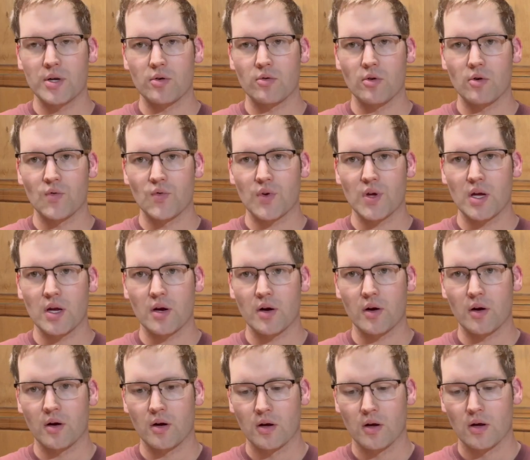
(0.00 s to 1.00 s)
groove
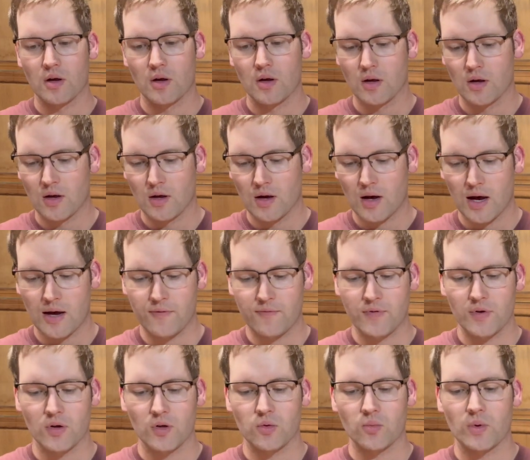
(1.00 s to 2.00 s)
here, I
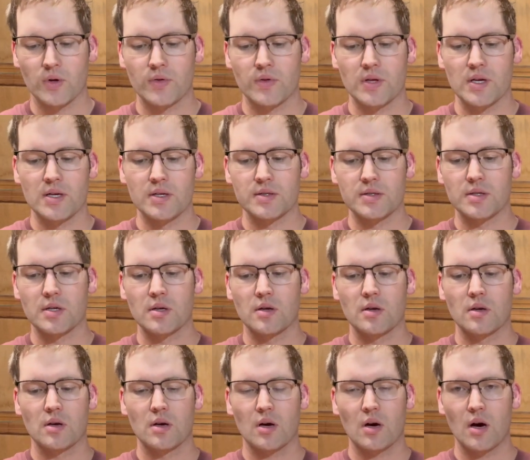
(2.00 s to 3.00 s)
filled with these
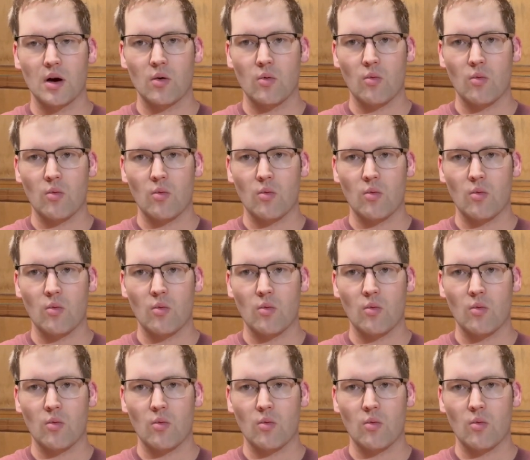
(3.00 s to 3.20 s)
cut